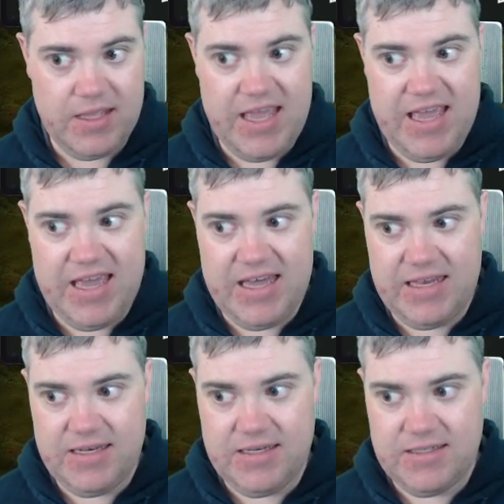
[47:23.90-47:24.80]

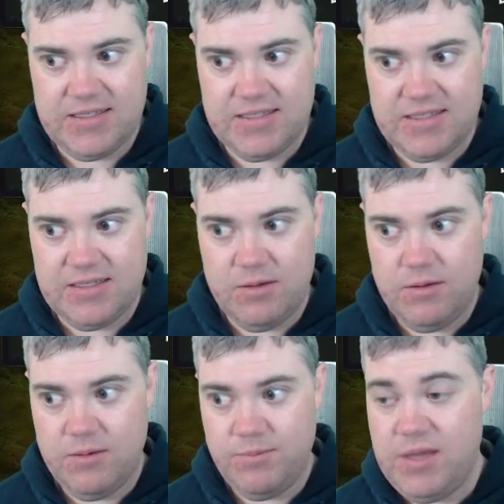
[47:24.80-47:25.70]
And
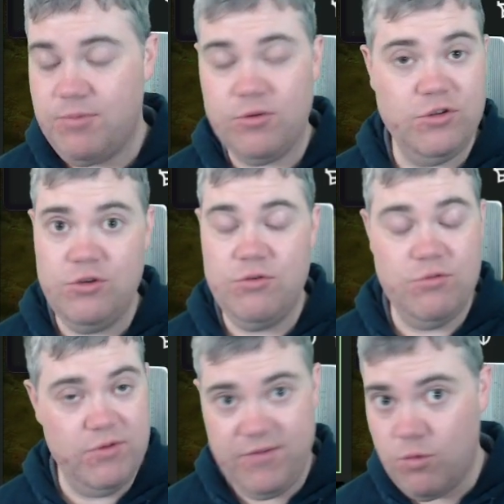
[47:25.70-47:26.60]
people
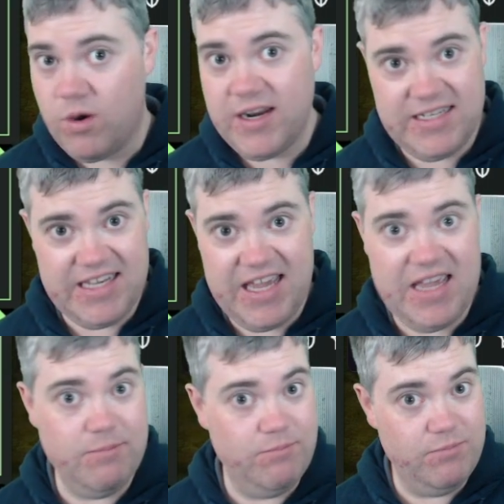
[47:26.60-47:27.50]
knew if you wanted to
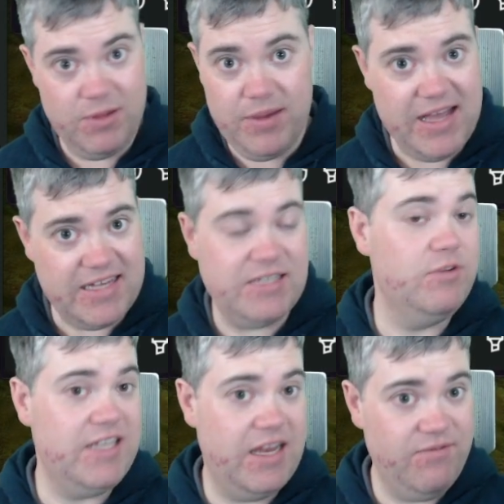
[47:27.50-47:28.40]
game the best, it
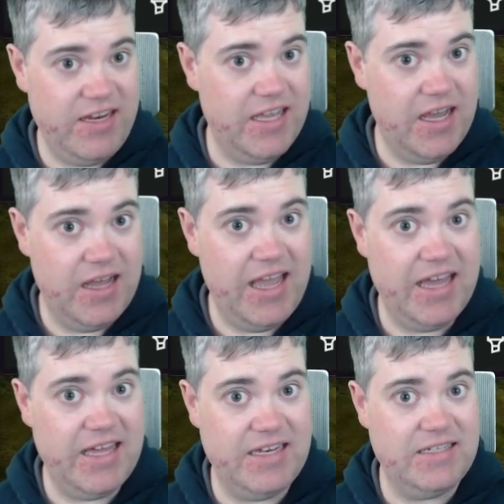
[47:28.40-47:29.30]
was Nvidia,
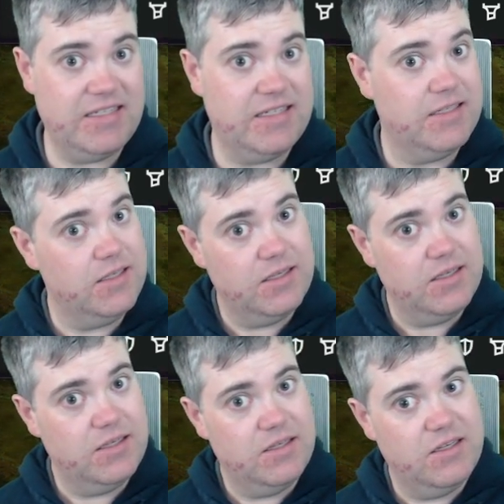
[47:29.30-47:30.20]
and
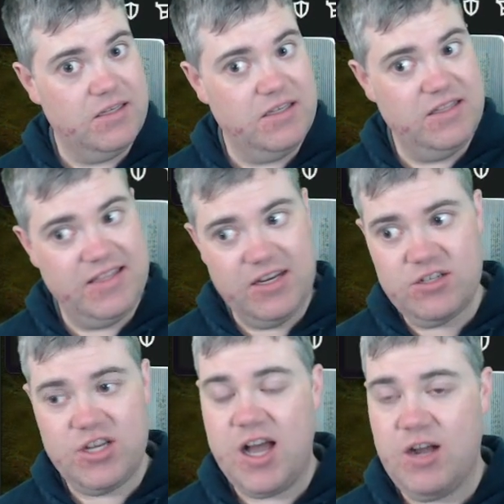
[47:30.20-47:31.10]
their
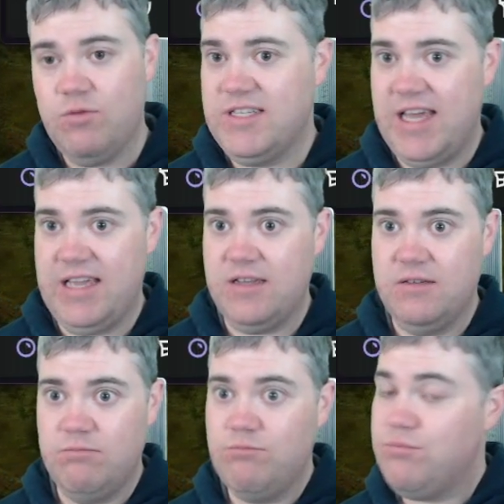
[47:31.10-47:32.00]
stock was like
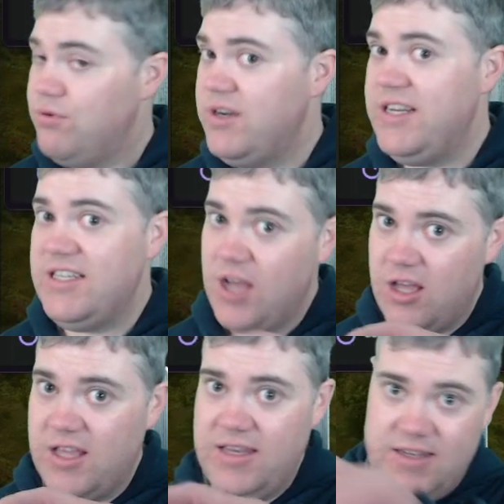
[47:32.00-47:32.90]
pretty
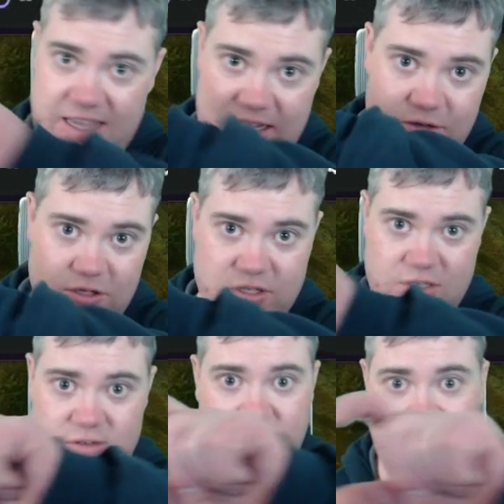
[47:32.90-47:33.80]
solid, like
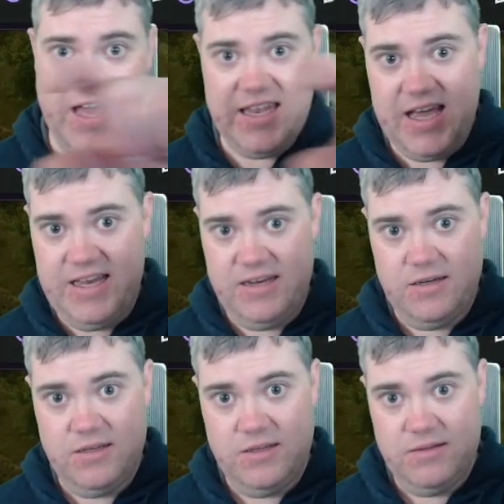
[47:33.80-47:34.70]
flat line.
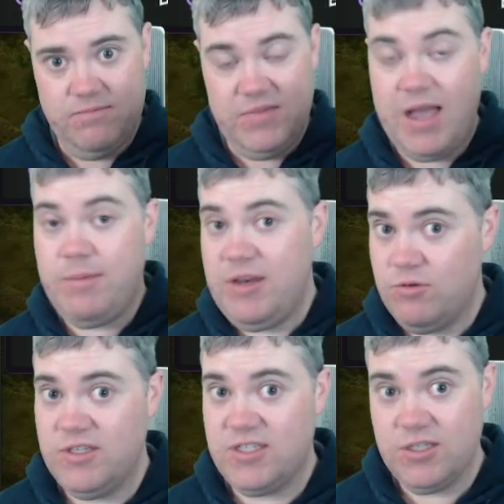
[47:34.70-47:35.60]
I mean, it
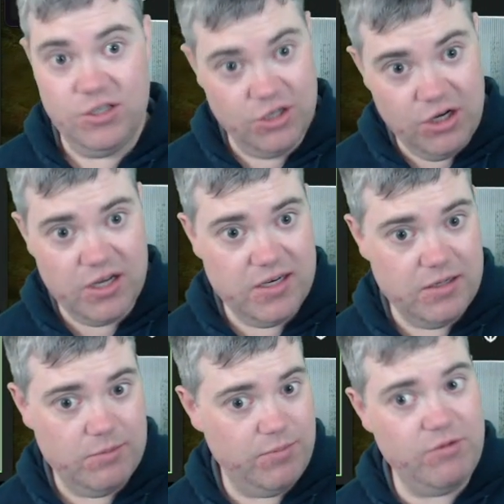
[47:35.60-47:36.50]
was good,
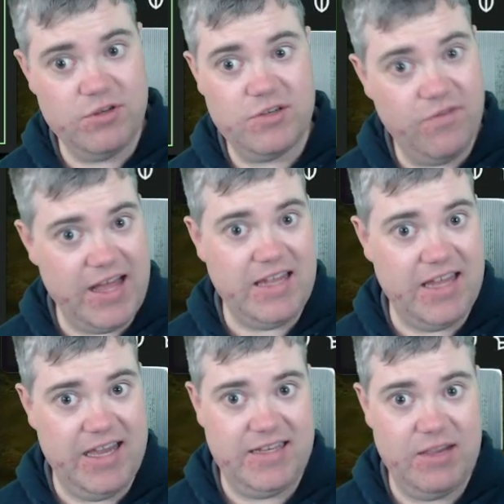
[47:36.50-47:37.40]
but it was a flat
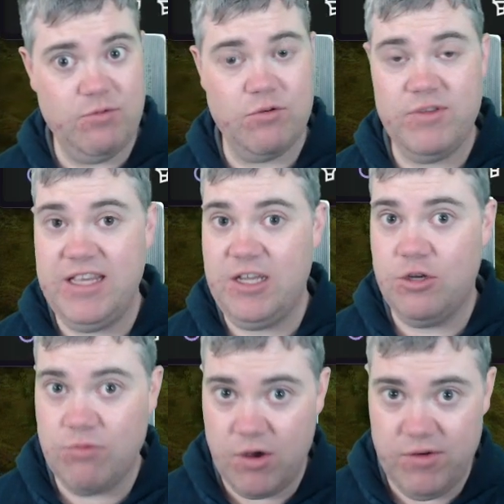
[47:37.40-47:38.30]
line. They weren't really
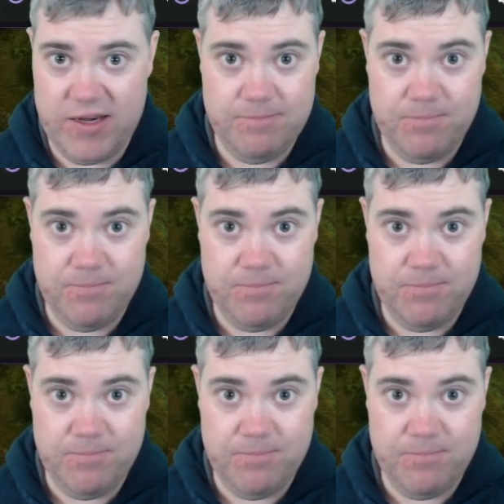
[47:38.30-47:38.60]
growing.